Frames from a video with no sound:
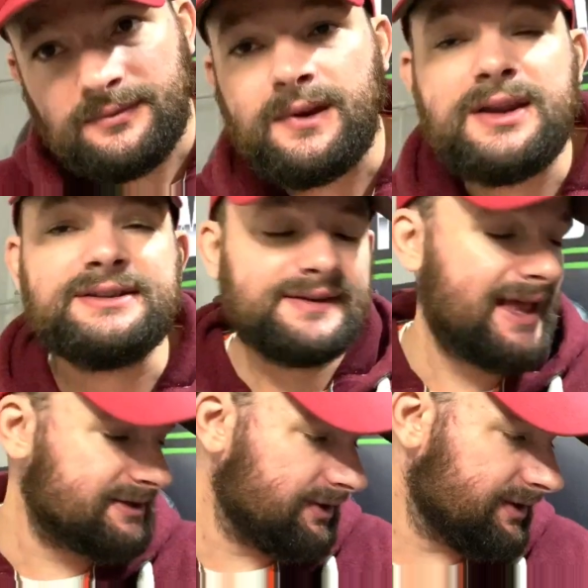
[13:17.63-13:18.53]
So
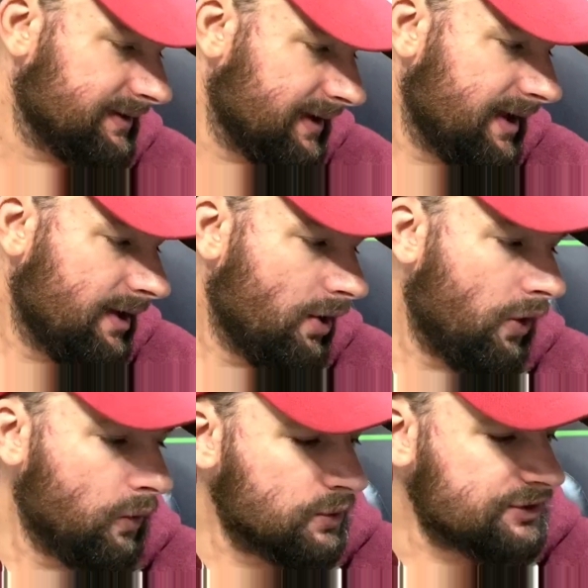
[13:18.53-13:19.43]
that's good.
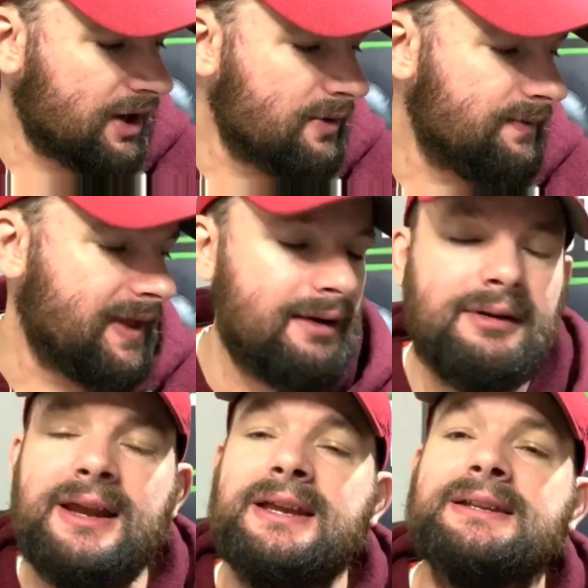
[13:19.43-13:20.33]
Also, there
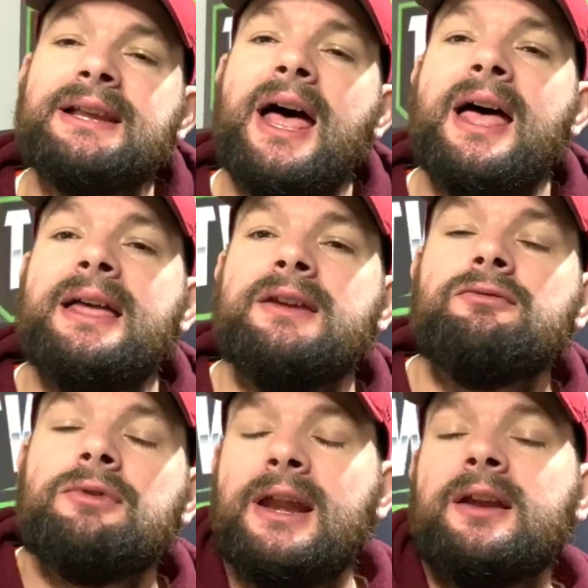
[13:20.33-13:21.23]
is a
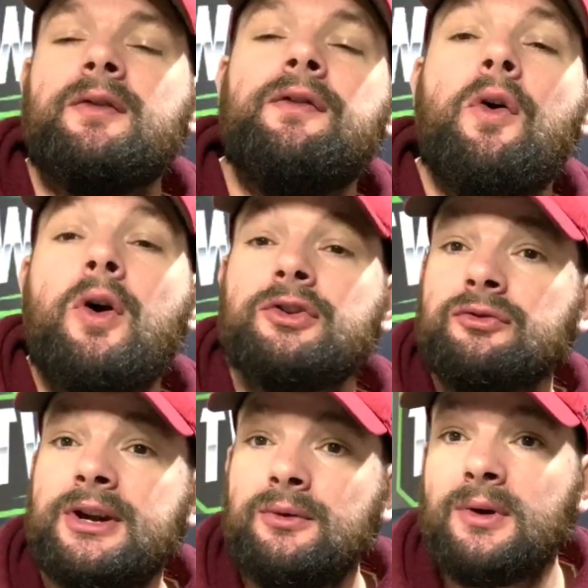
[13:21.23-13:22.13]
relic for
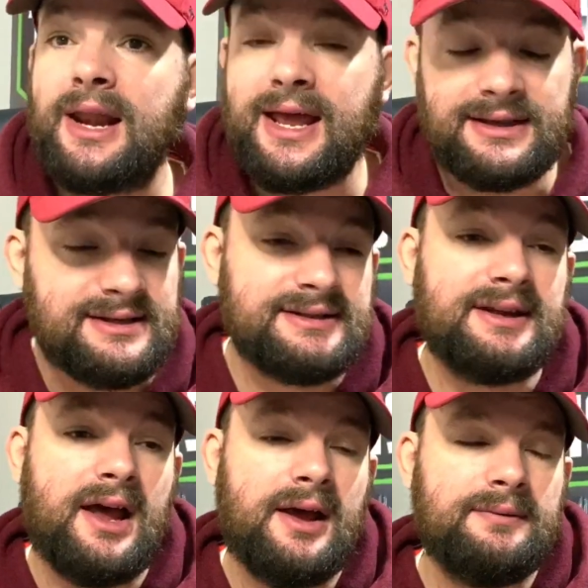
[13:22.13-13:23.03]
adrenal glands.
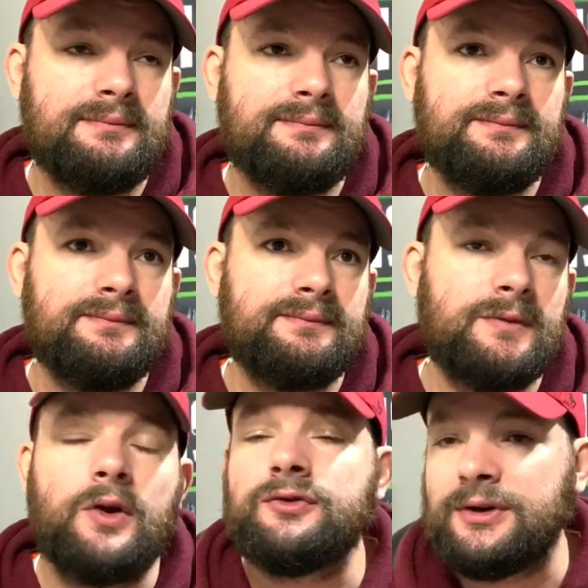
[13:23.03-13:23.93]

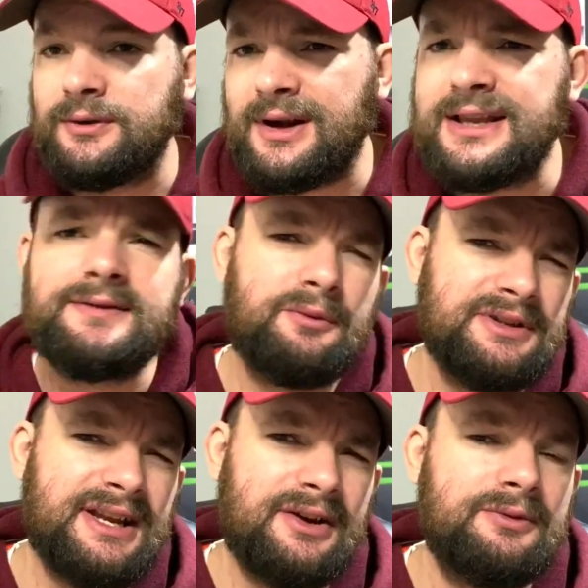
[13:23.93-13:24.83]
Not adrenal glands, I've already
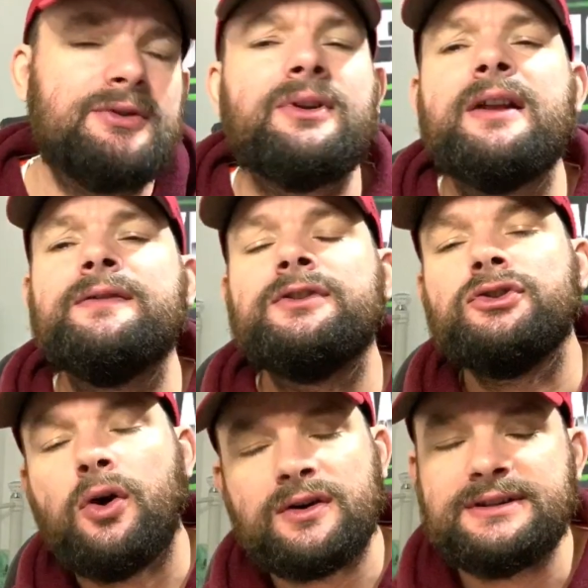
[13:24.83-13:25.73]
said adrenal glands, for
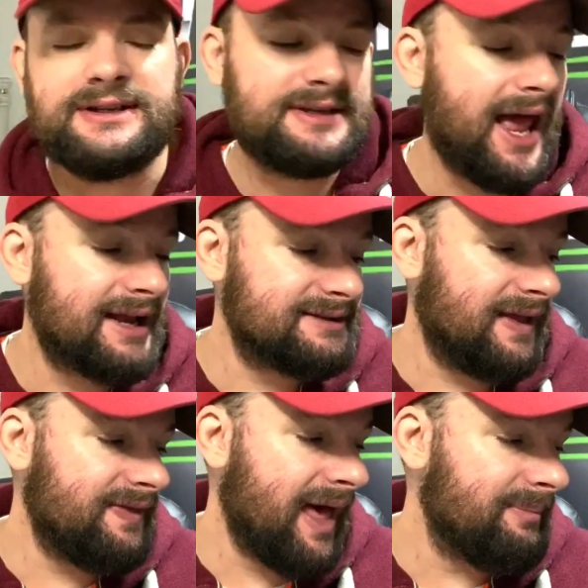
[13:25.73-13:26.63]
Toxin Sacs.
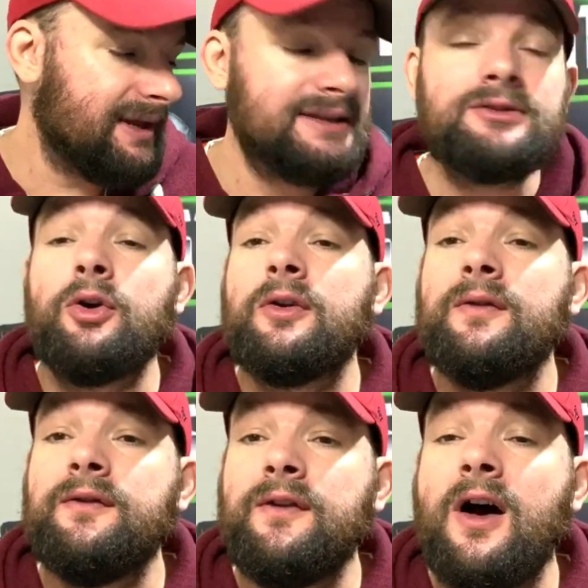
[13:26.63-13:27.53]
And that means that on a
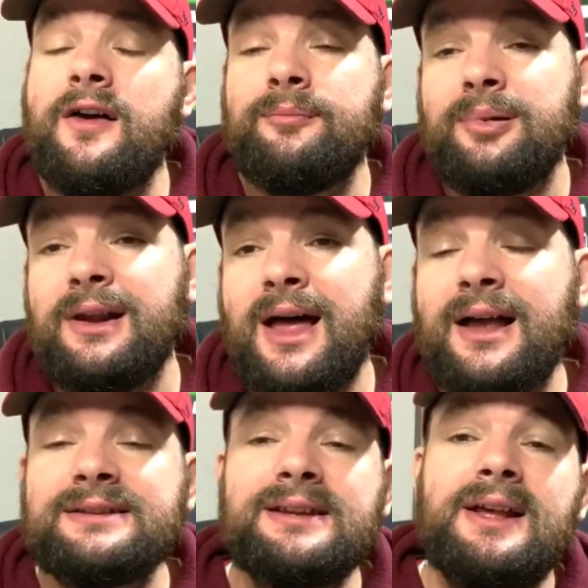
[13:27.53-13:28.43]
5+,